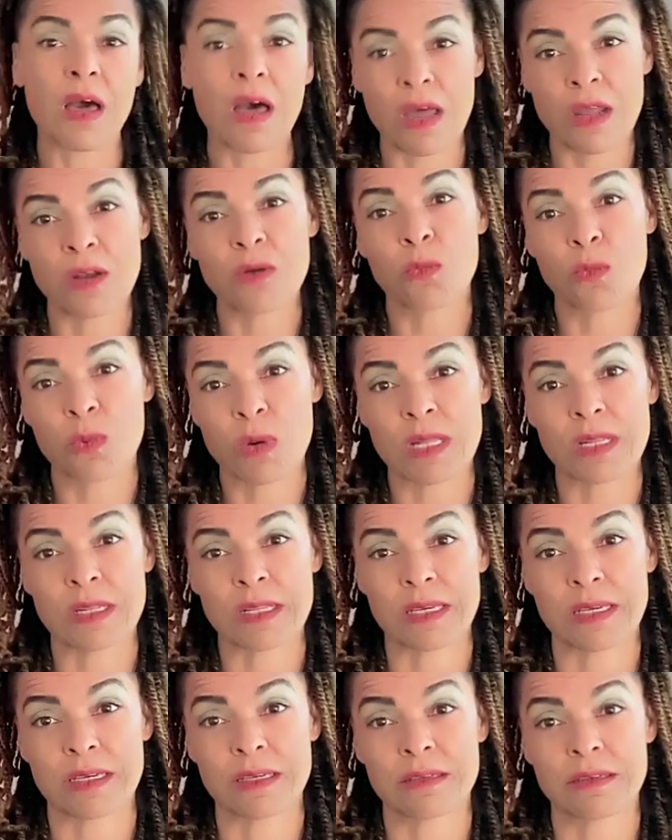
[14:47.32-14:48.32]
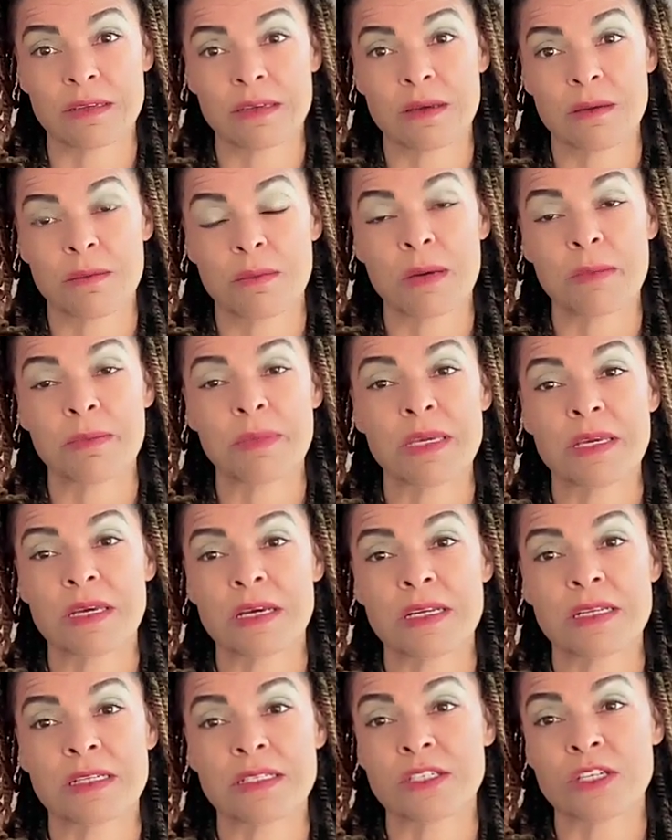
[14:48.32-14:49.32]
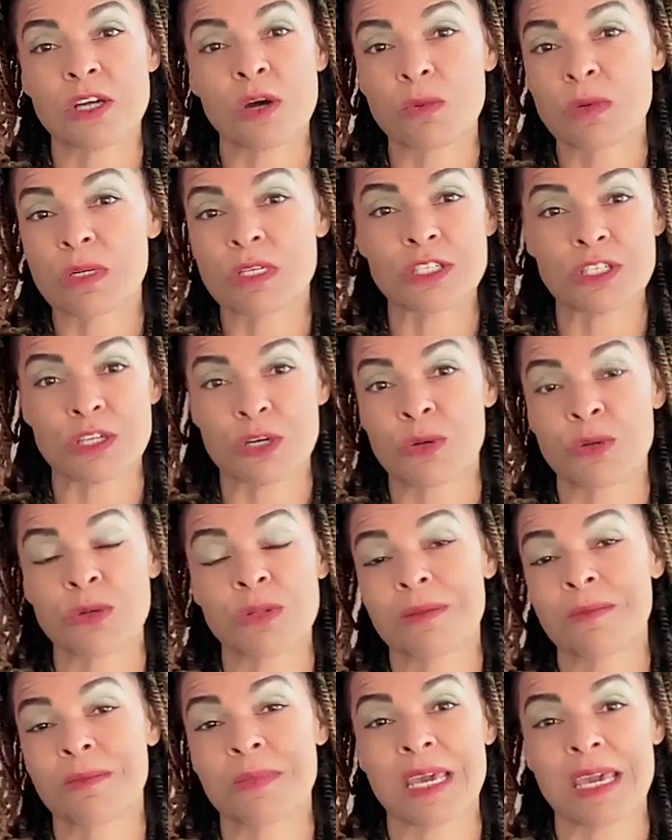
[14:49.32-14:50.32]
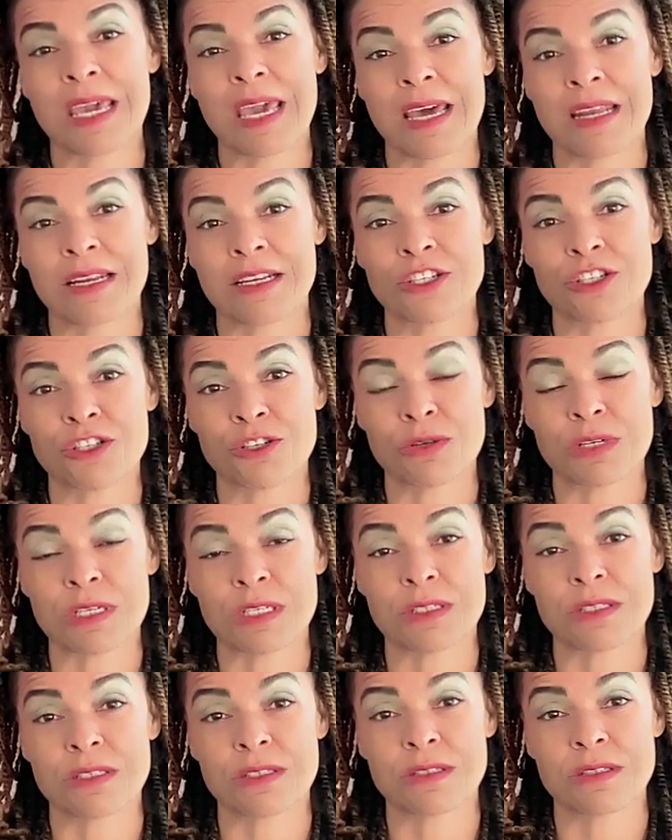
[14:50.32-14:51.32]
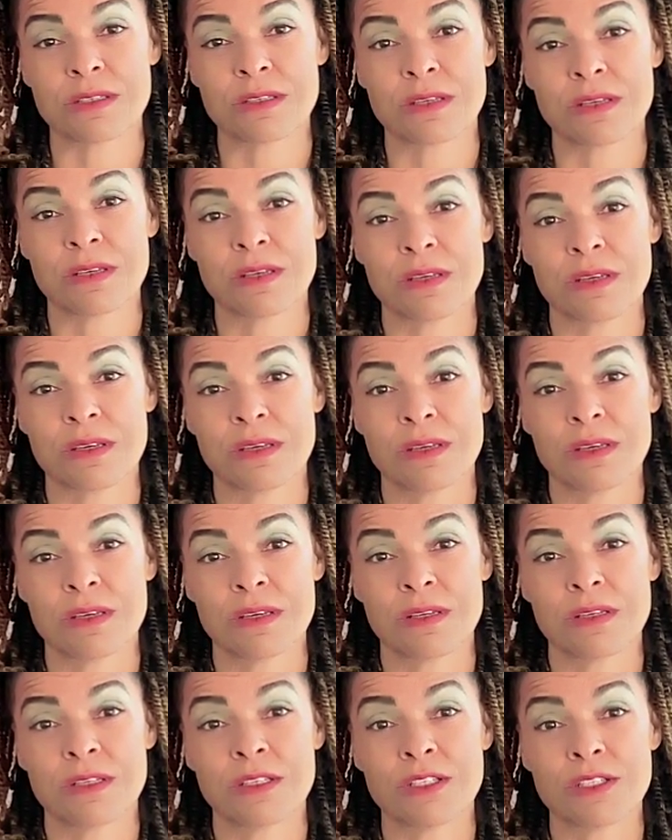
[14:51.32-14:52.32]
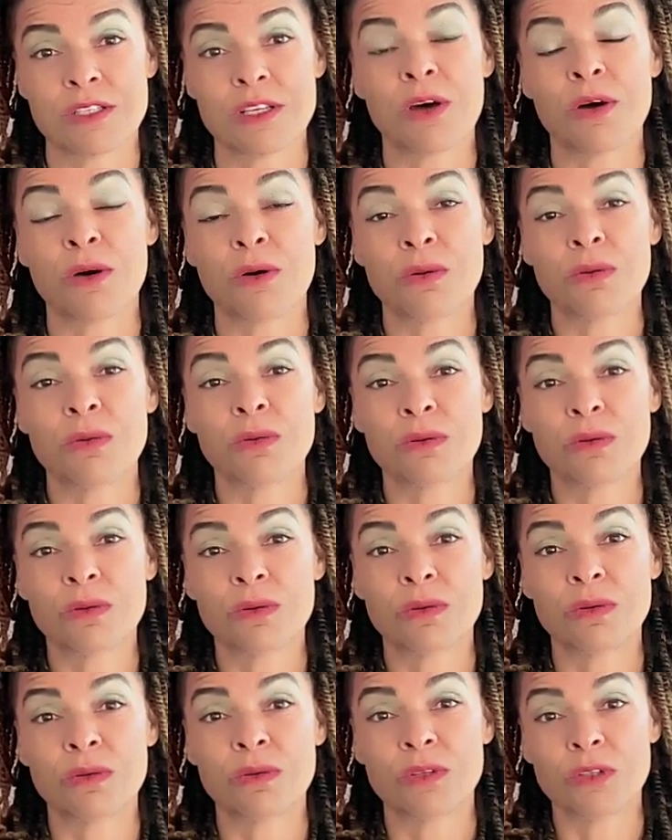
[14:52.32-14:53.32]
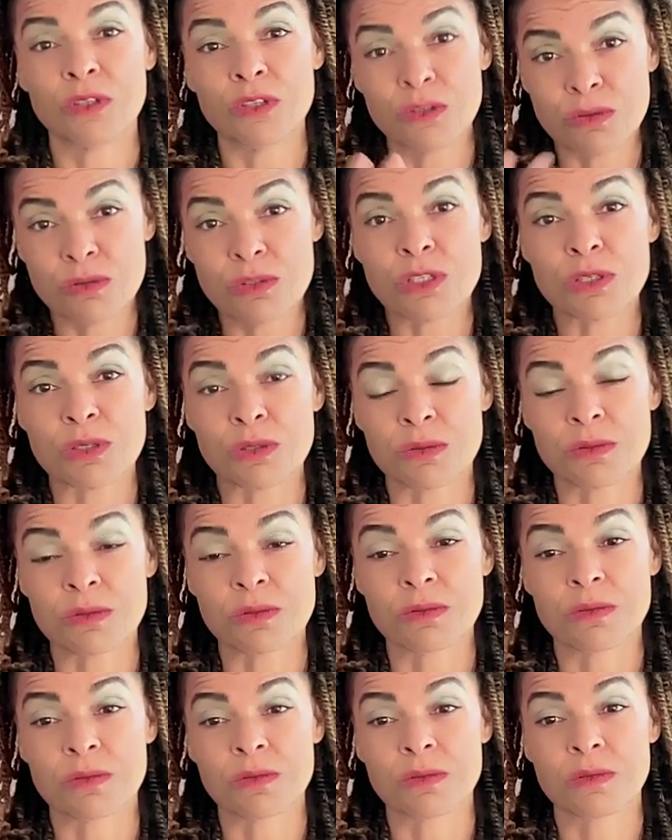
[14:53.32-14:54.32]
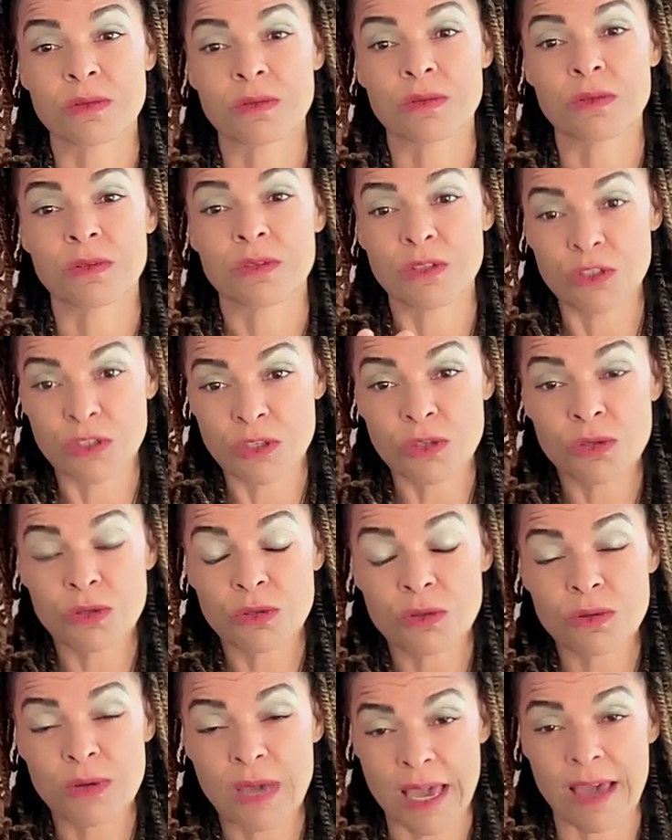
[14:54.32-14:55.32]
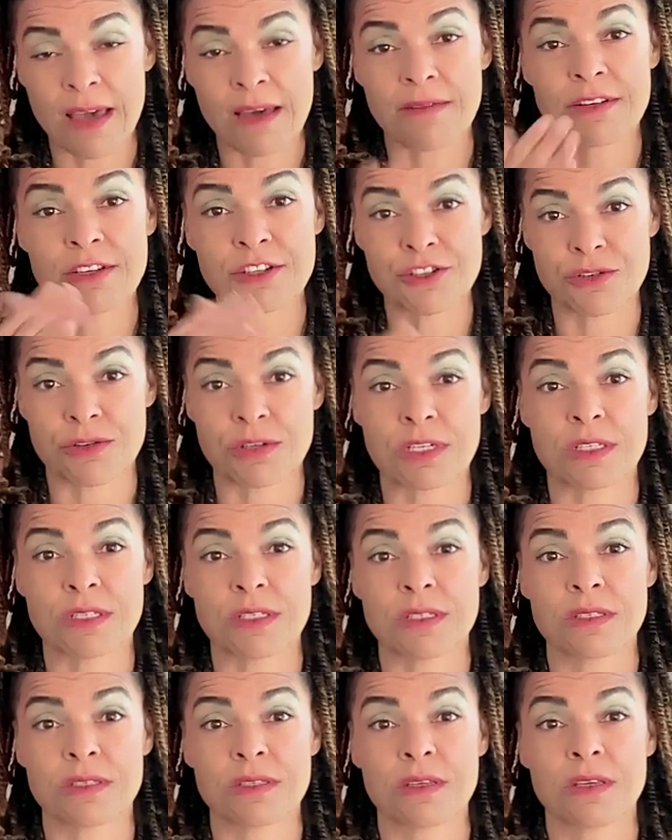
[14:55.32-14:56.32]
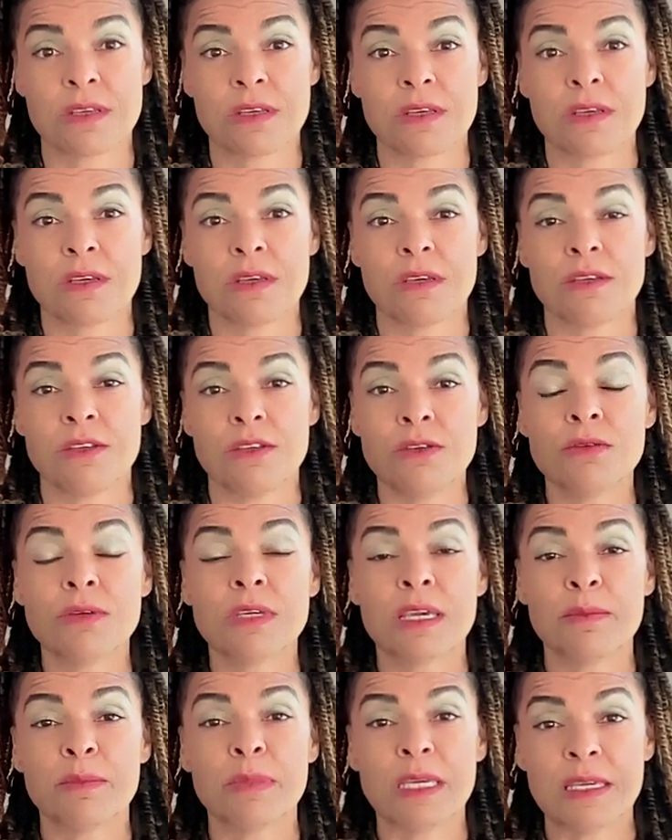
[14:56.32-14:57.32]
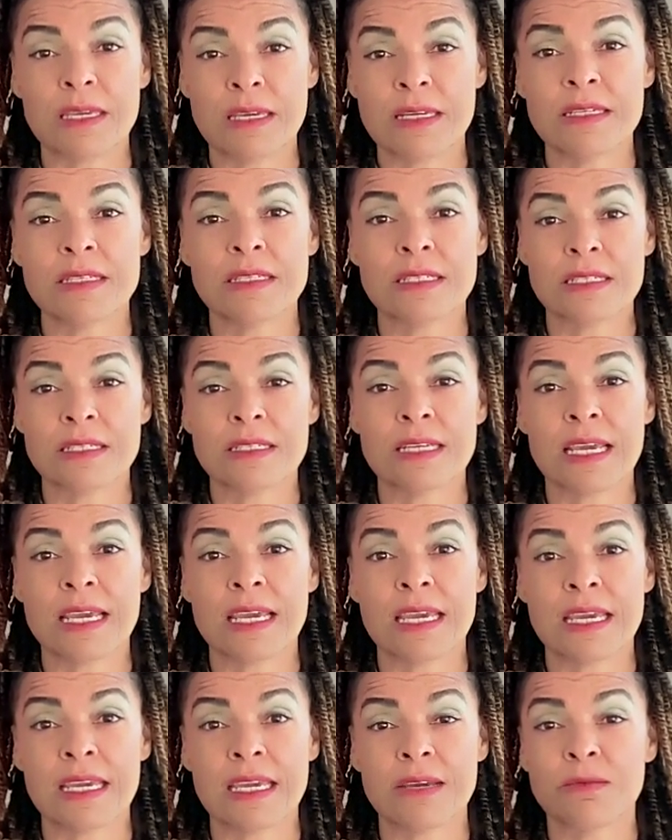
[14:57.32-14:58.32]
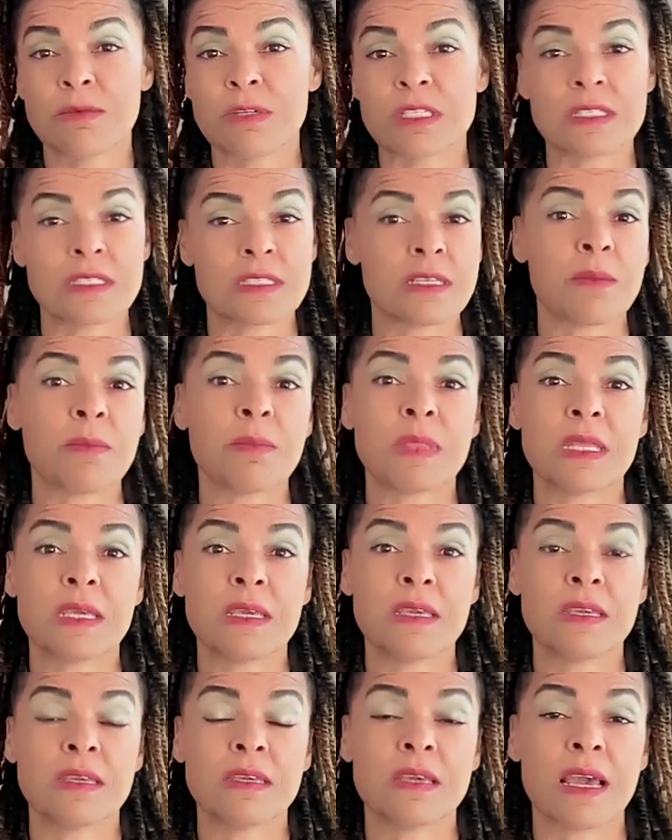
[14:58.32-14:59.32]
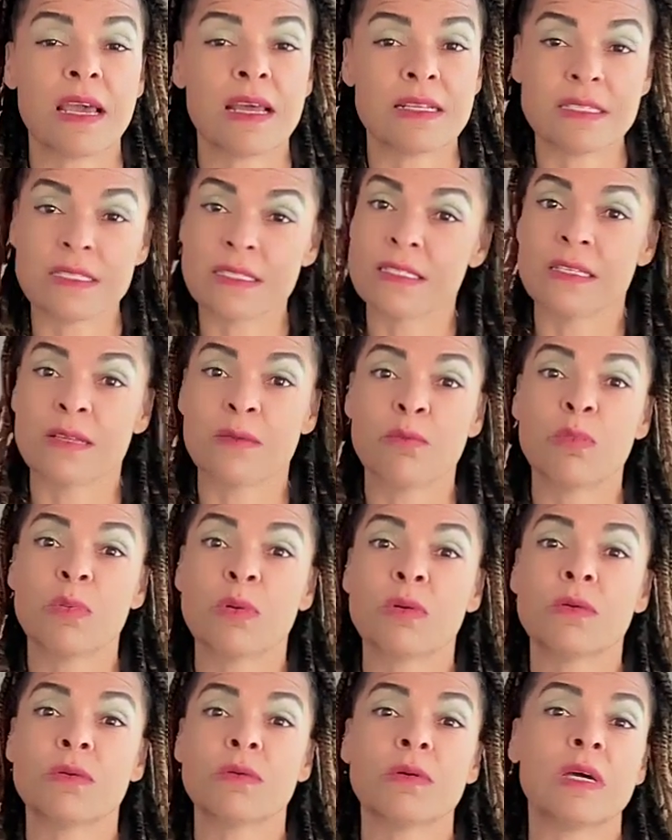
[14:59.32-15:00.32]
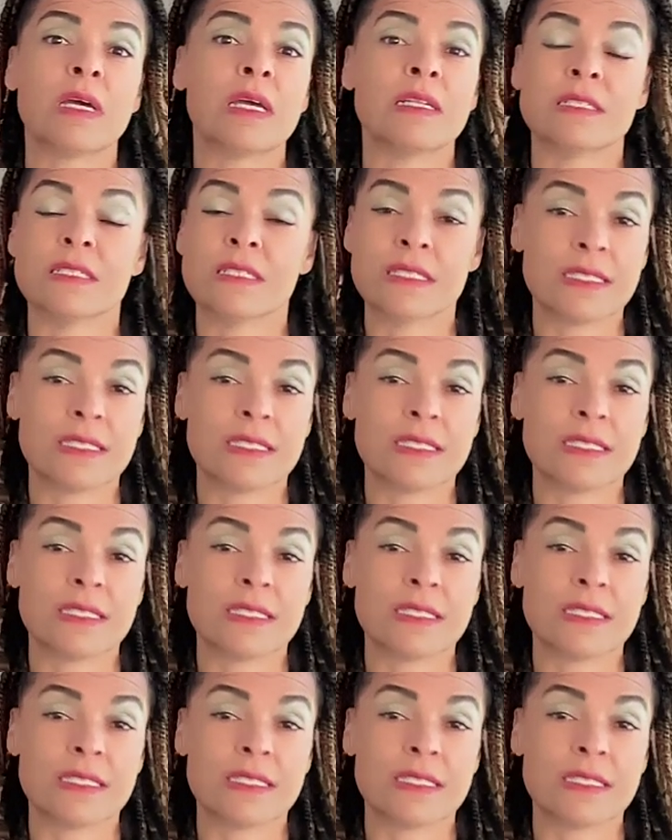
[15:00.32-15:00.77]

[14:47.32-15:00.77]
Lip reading: unwilling, but because no one told them they had a choice. So you do. You have a choice. You can begin today with something as simple and